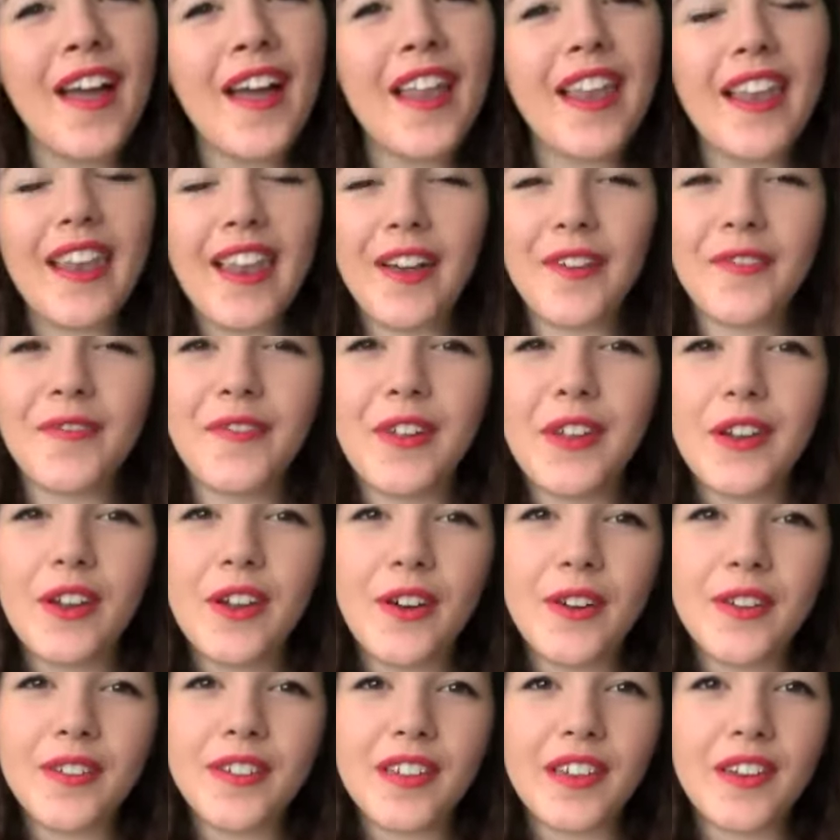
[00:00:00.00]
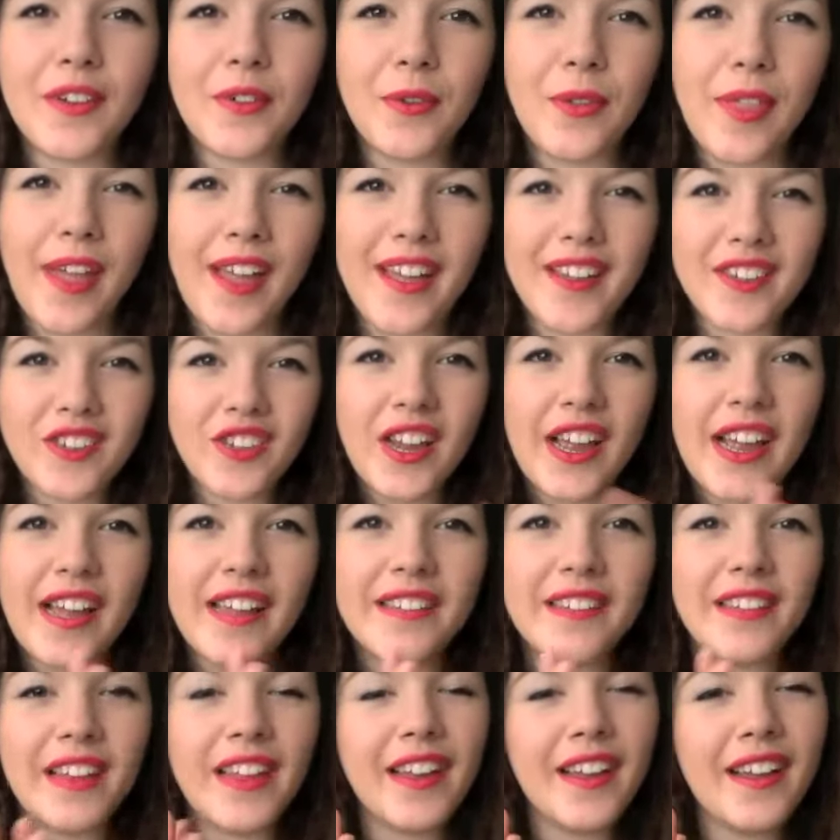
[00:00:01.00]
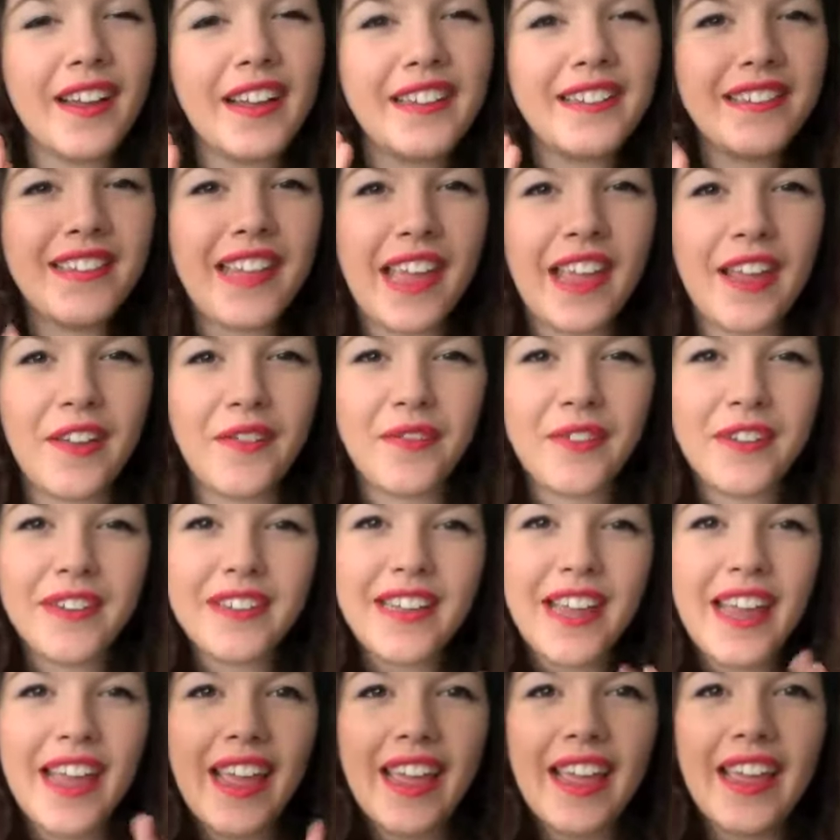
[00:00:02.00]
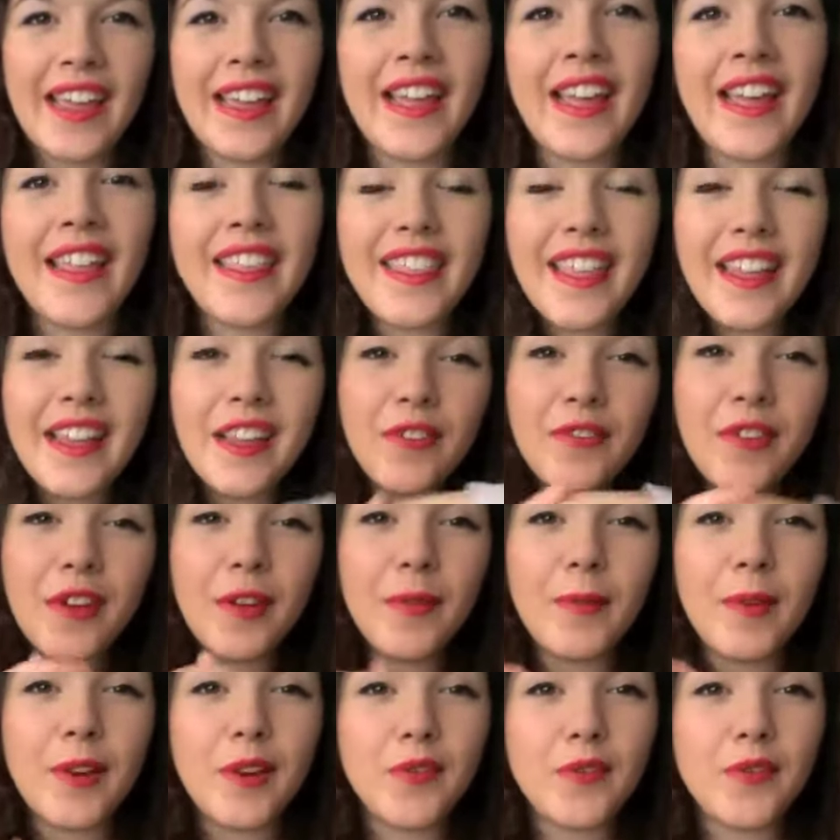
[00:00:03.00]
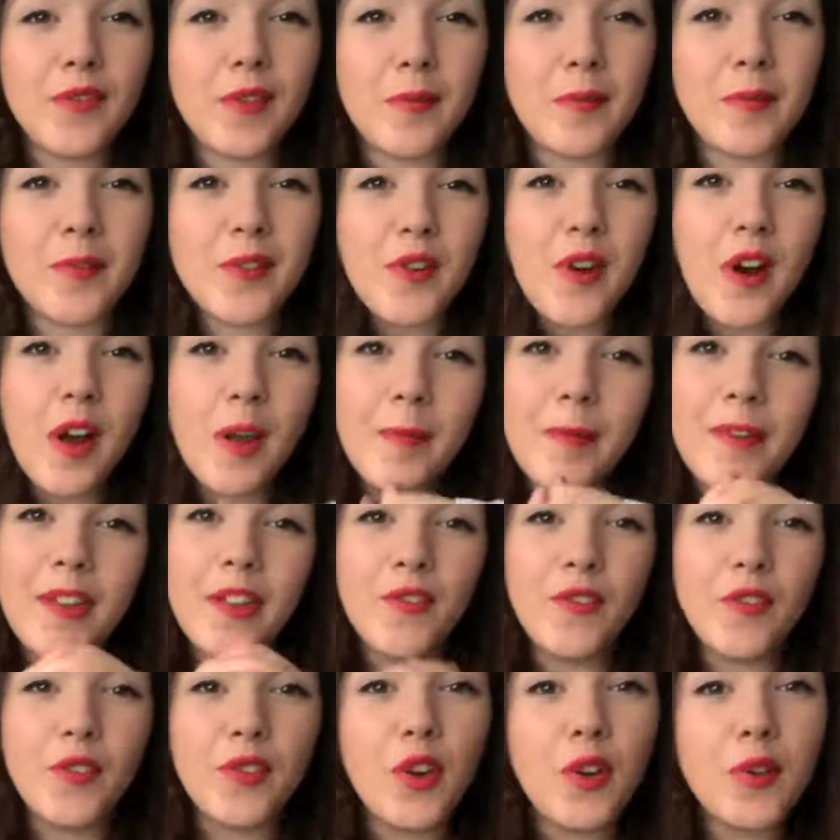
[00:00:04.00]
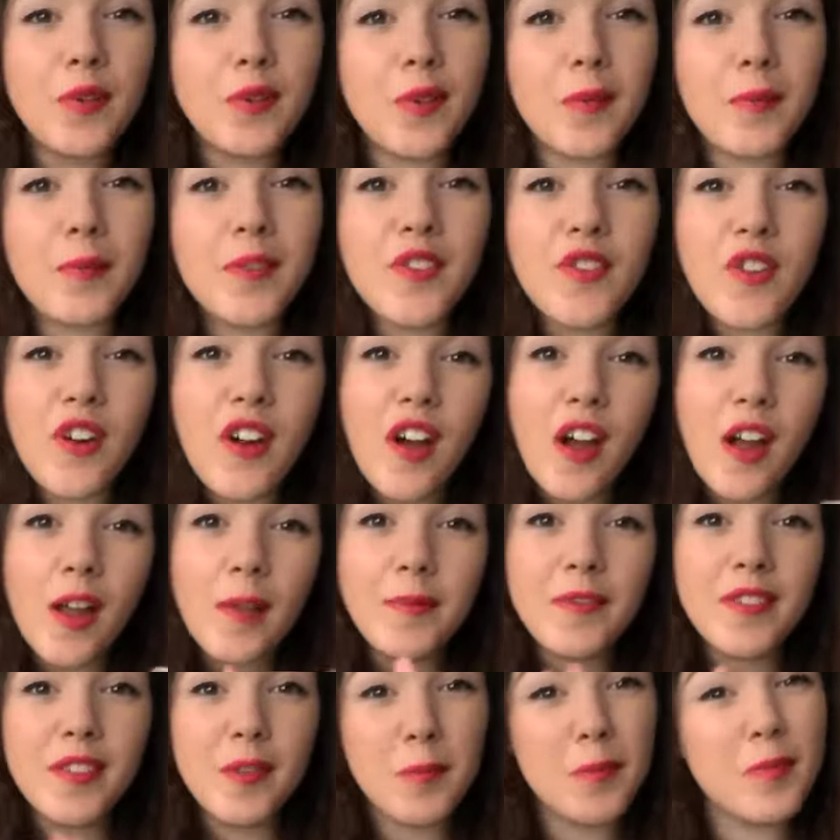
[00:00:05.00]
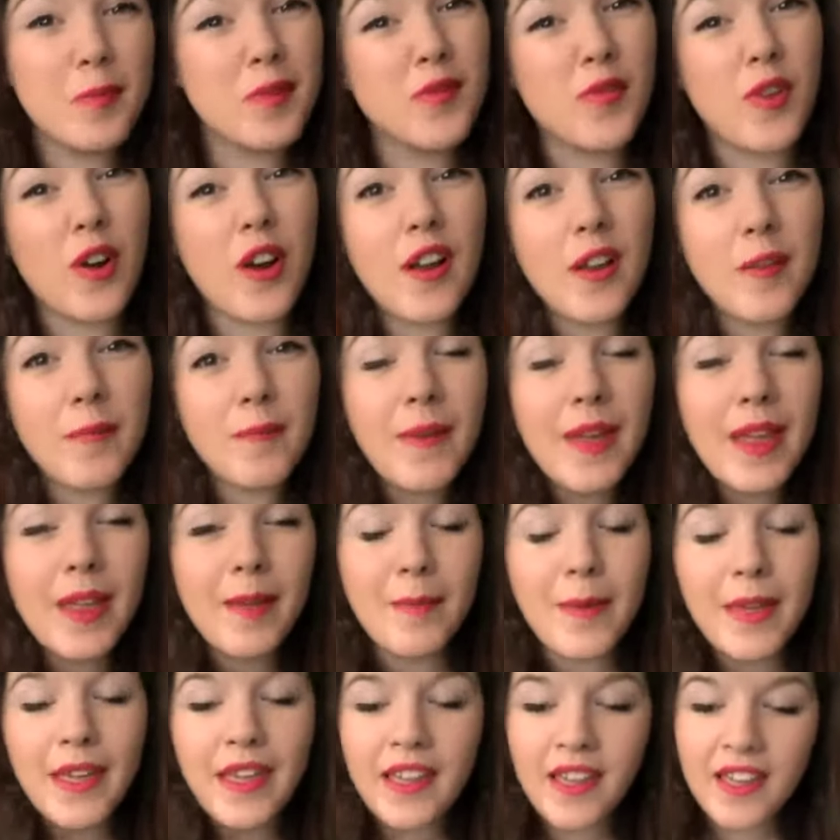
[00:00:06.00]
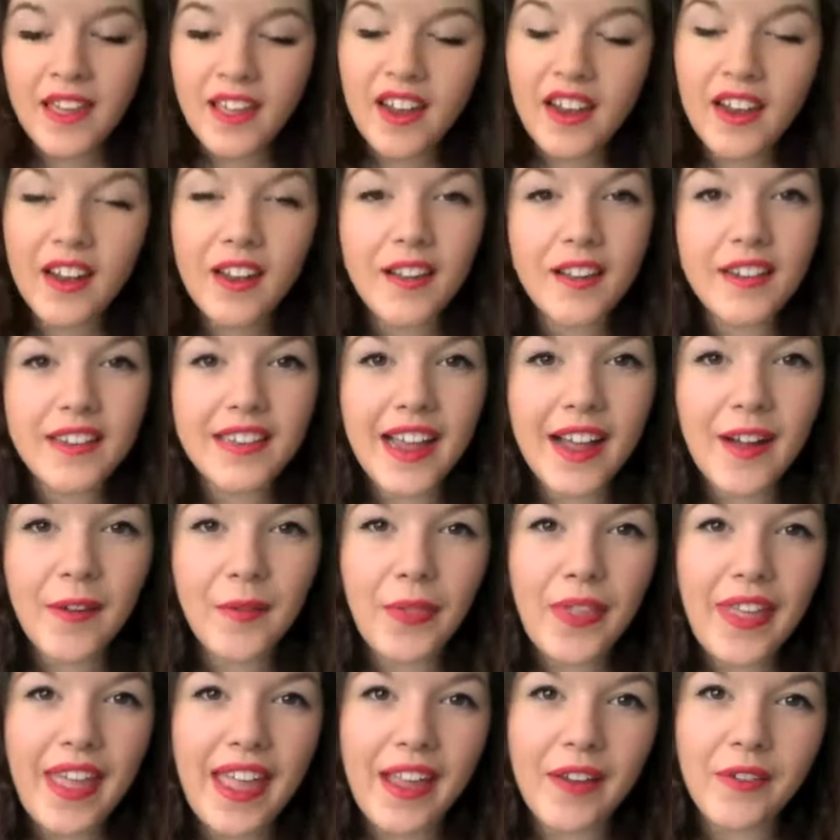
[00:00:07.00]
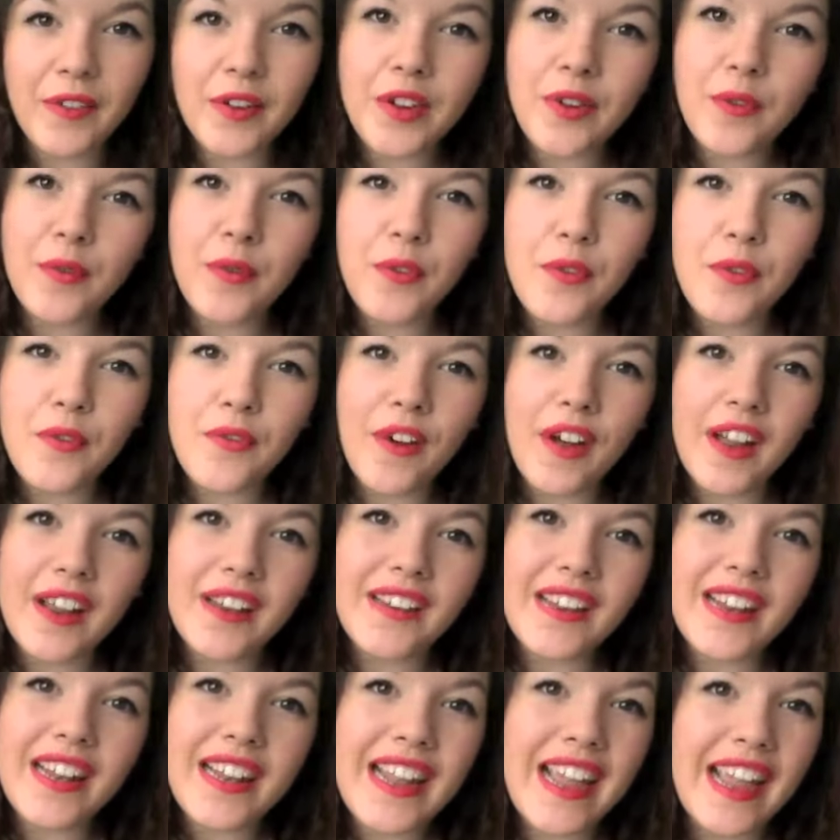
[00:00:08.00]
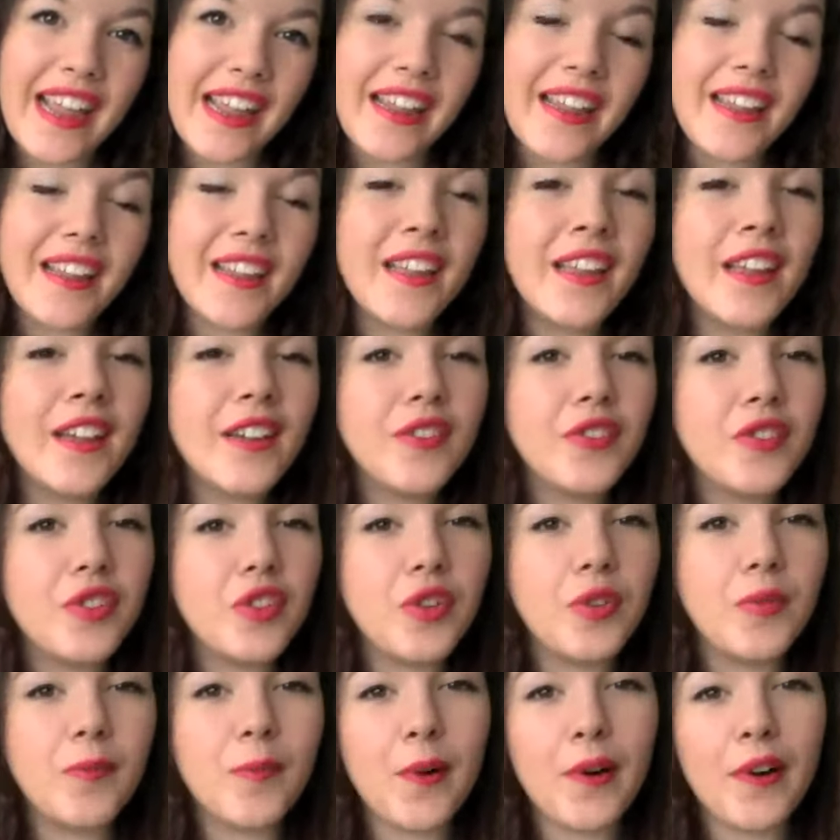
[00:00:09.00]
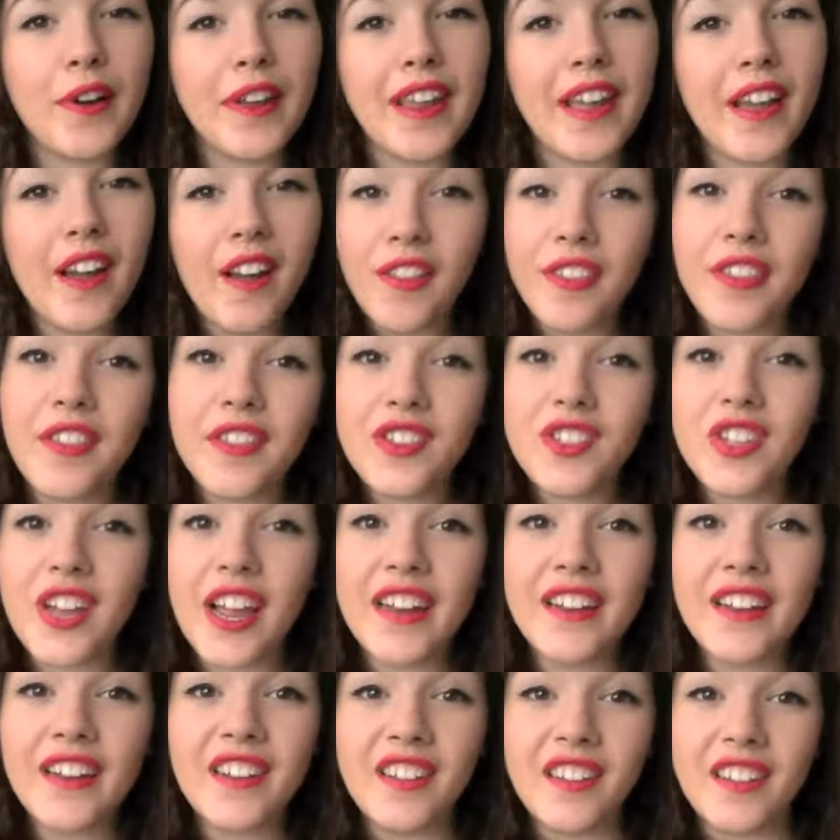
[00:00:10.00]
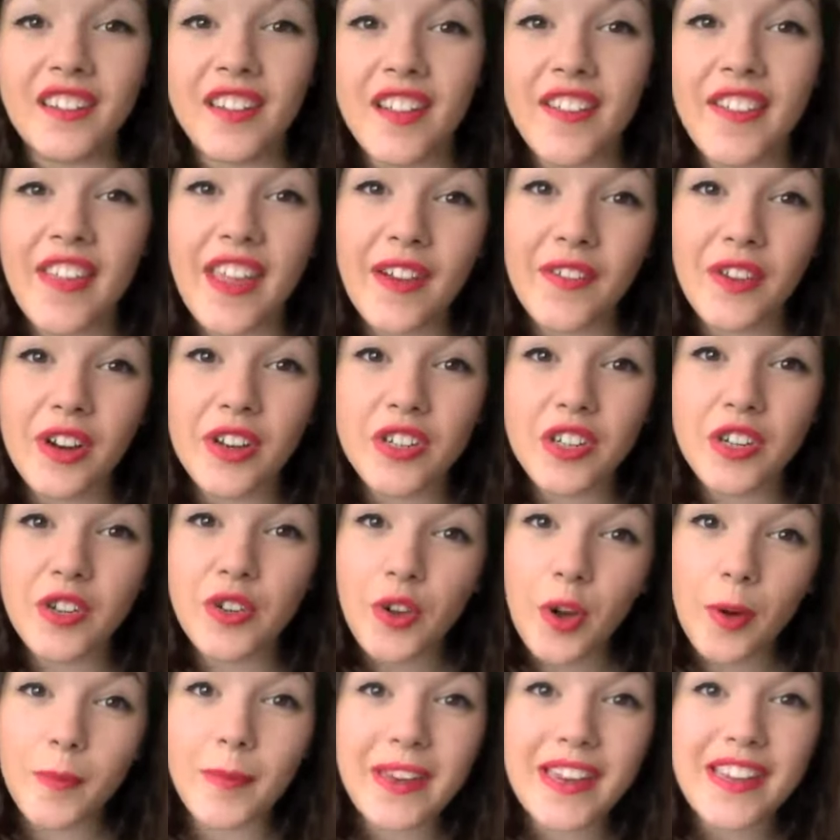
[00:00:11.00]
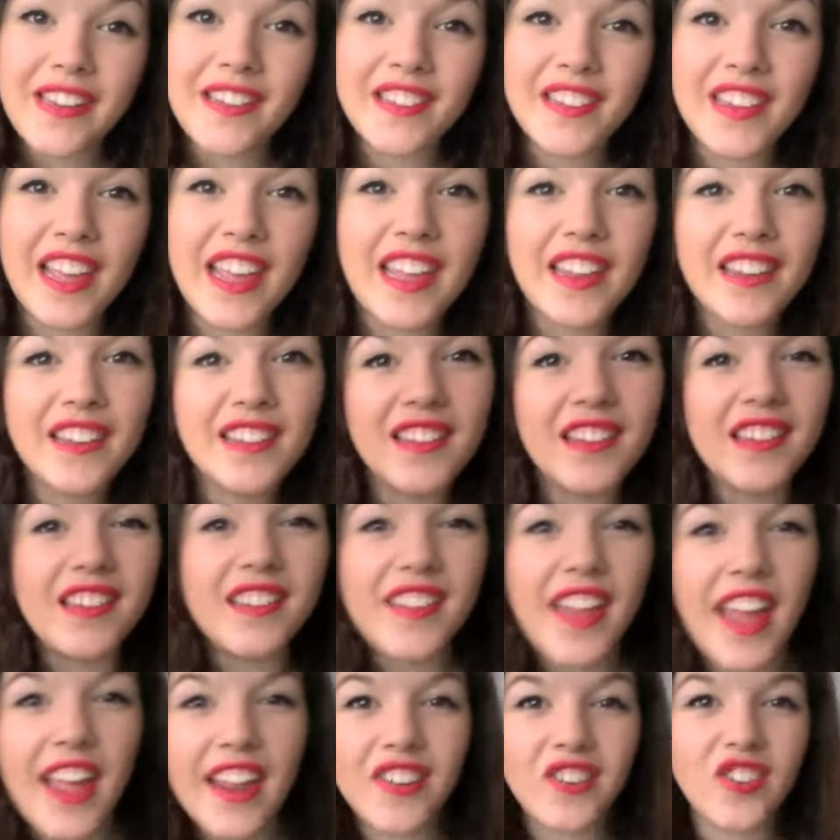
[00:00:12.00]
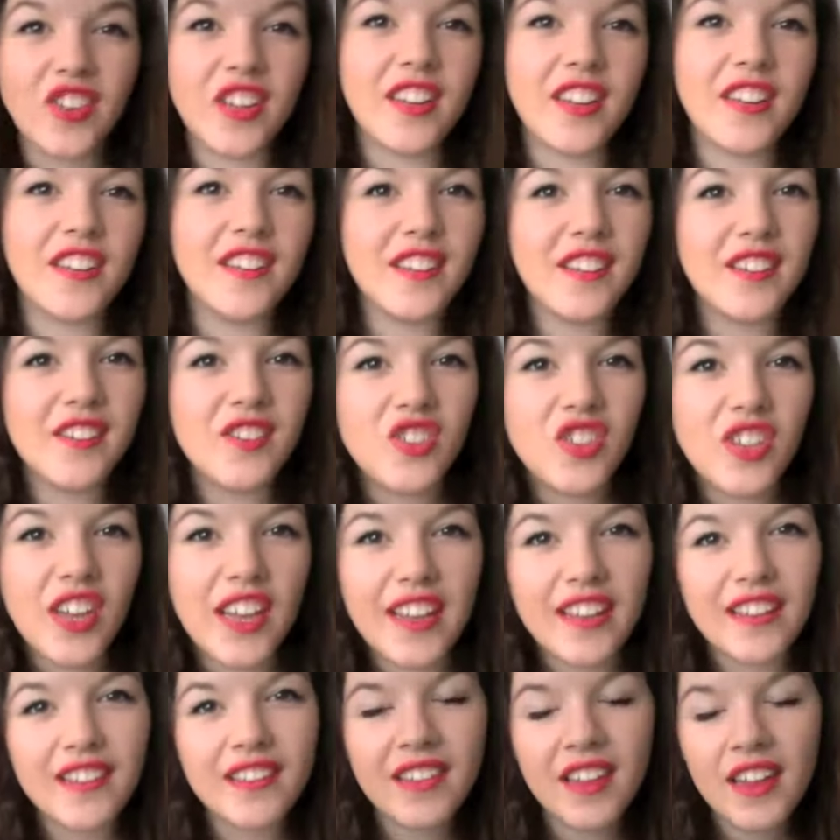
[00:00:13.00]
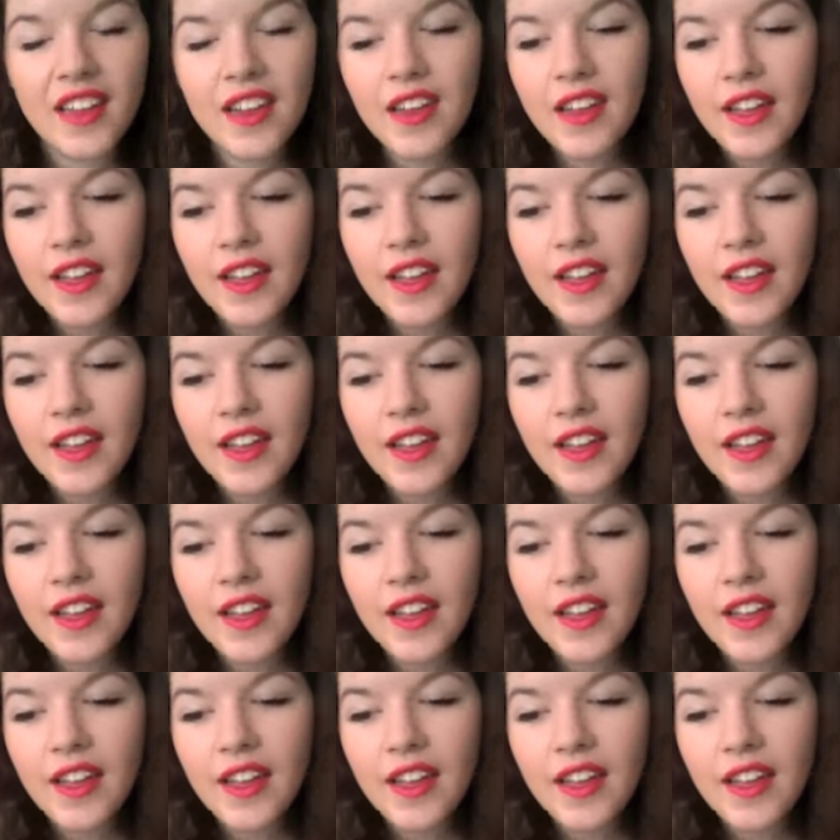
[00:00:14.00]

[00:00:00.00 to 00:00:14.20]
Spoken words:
Love you lots and all that jazz, like I say every day. Thank you very much for subscribing. If you're not subscribed, subscribe maybe. Look down there and you will find a link to my other channel, and there I do comedy skits and sketches and shiz.